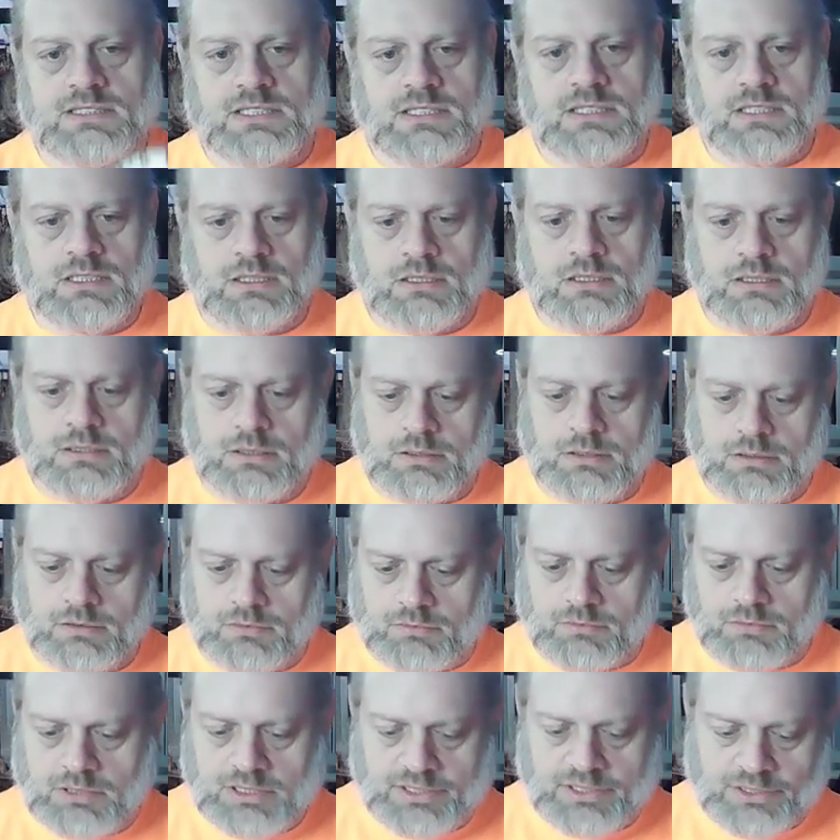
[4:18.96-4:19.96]
a
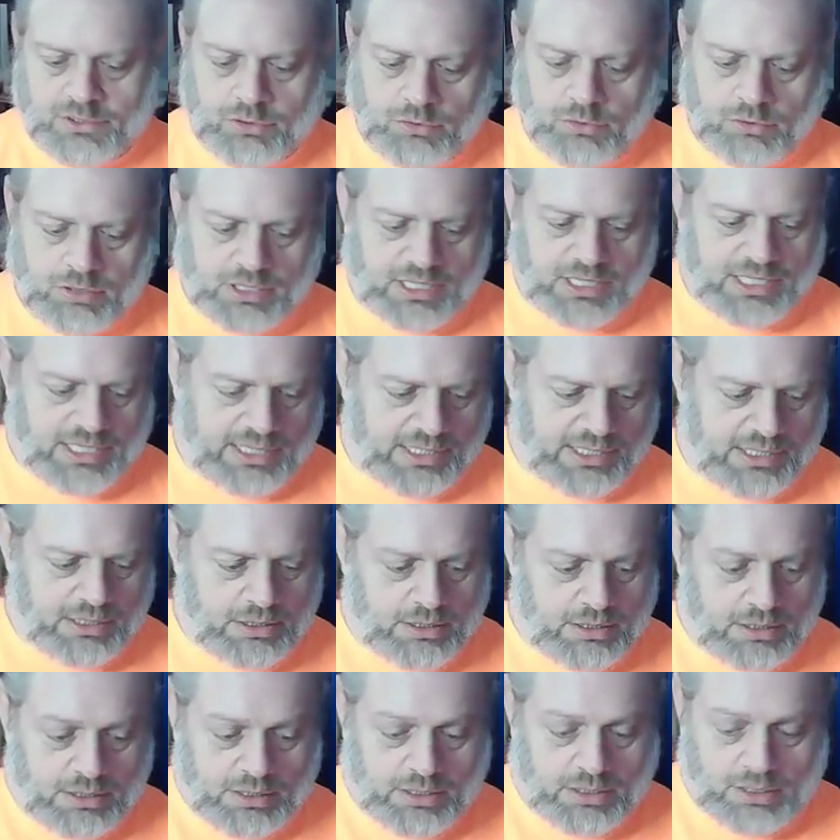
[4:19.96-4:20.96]
really cool guy.
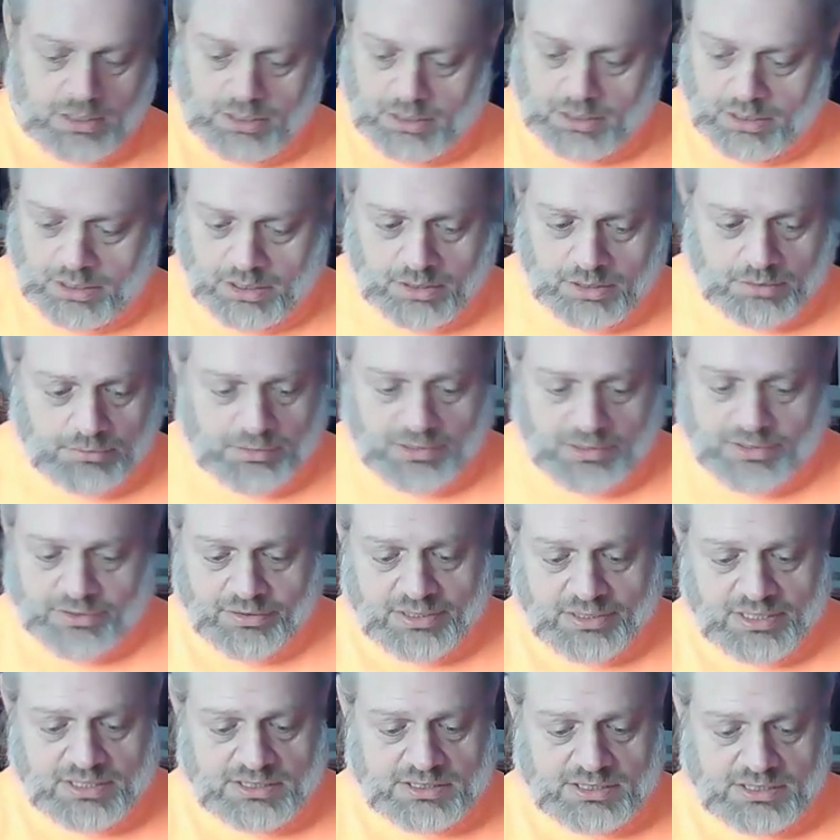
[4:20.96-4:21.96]
Uh, whether
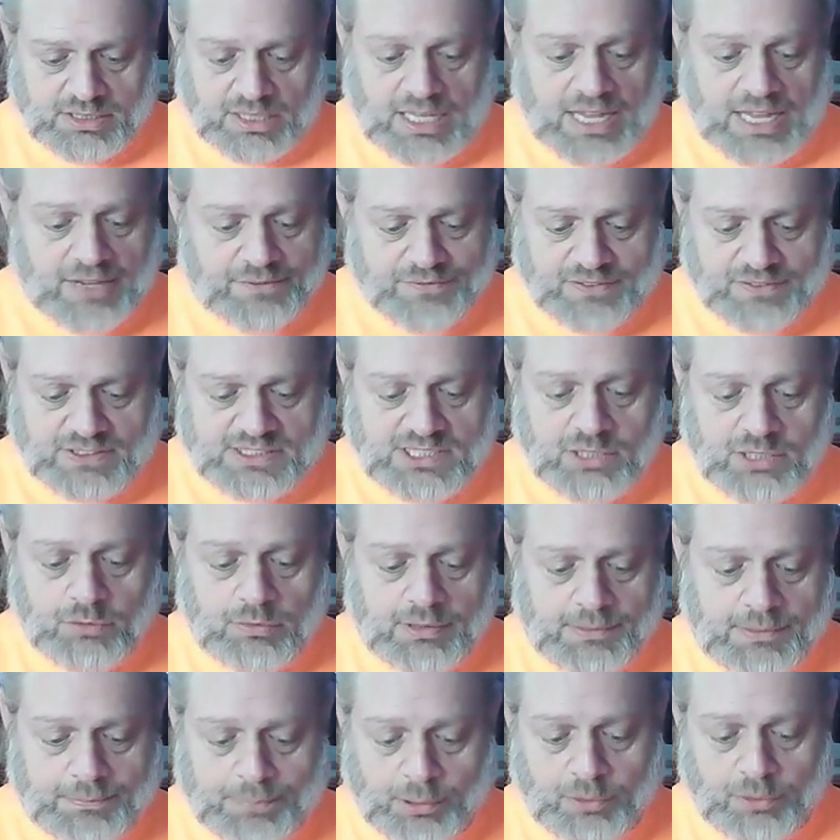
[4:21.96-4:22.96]
his life is
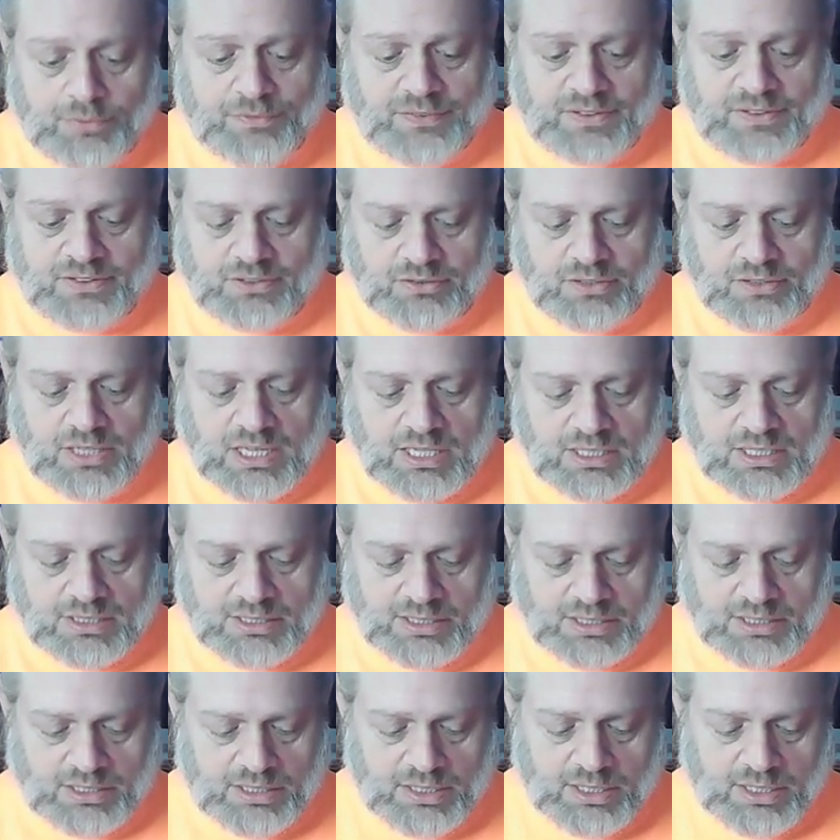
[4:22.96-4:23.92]
going perfect or not,